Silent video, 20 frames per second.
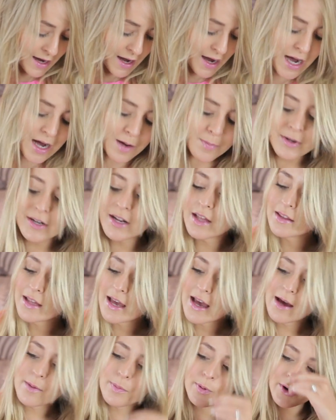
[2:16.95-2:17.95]
Another
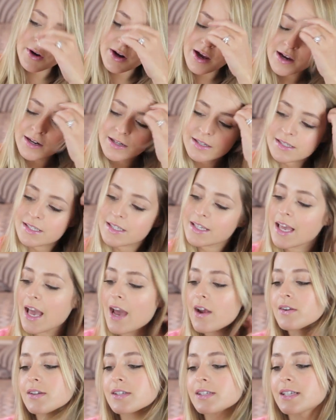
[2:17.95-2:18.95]
hair product,
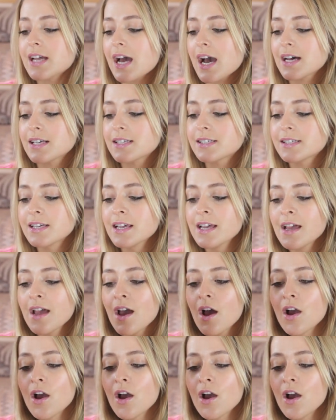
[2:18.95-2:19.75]
Kerastase